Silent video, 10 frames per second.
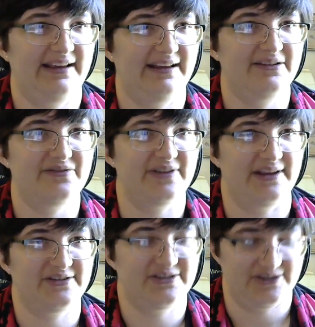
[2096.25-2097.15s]

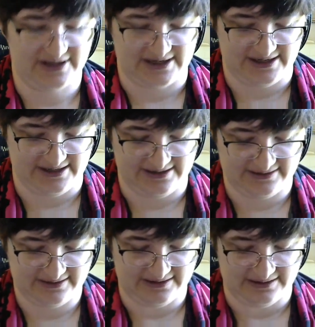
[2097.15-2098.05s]
Elvish and
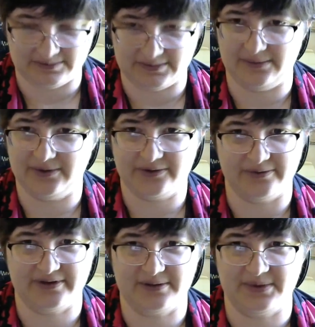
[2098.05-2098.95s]
my book
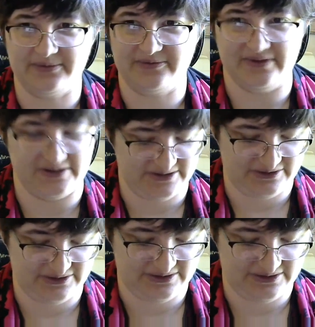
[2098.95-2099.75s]
will come up first.